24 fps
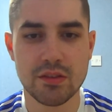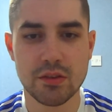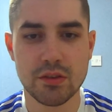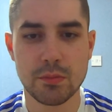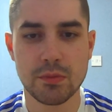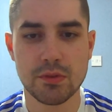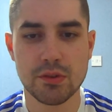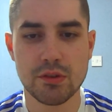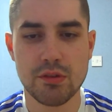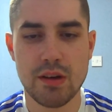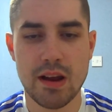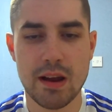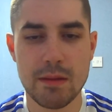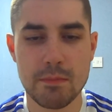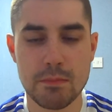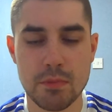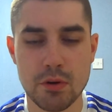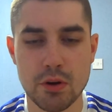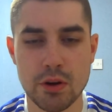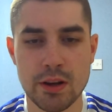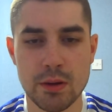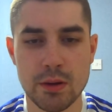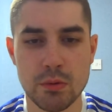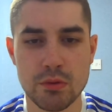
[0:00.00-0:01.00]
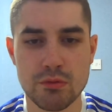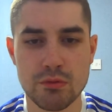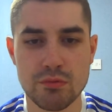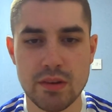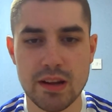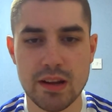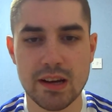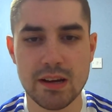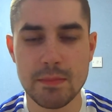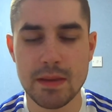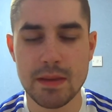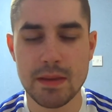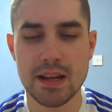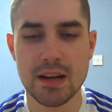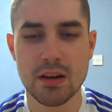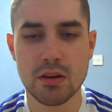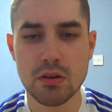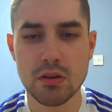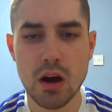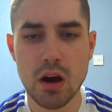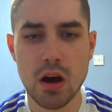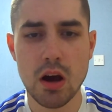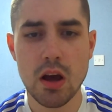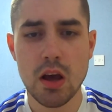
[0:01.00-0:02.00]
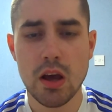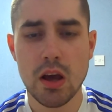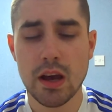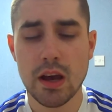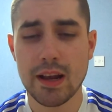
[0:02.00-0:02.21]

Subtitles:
subscribe button, it would really mean a lot.